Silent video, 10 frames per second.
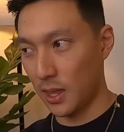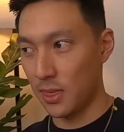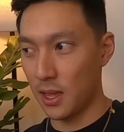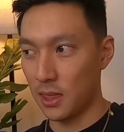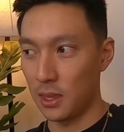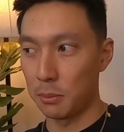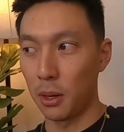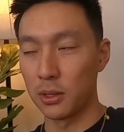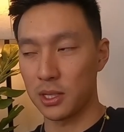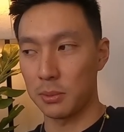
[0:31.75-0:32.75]
and then the
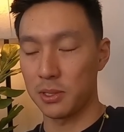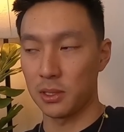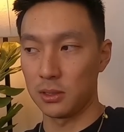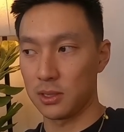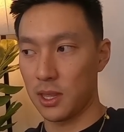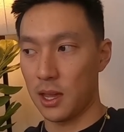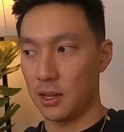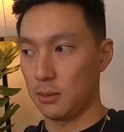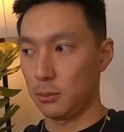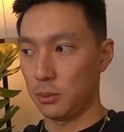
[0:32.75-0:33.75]
bonus episodes
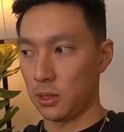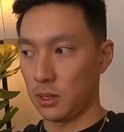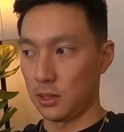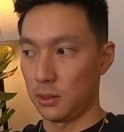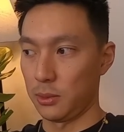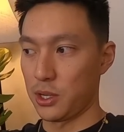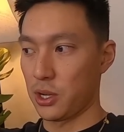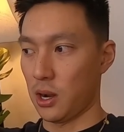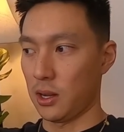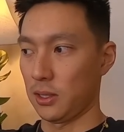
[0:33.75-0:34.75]
that uh, we
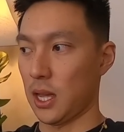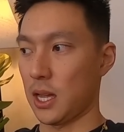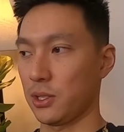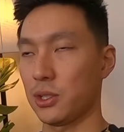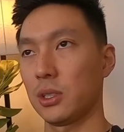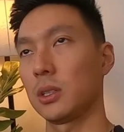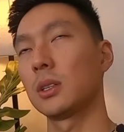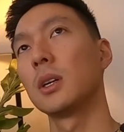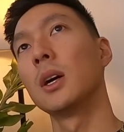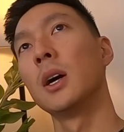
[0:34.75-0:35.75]
shot last year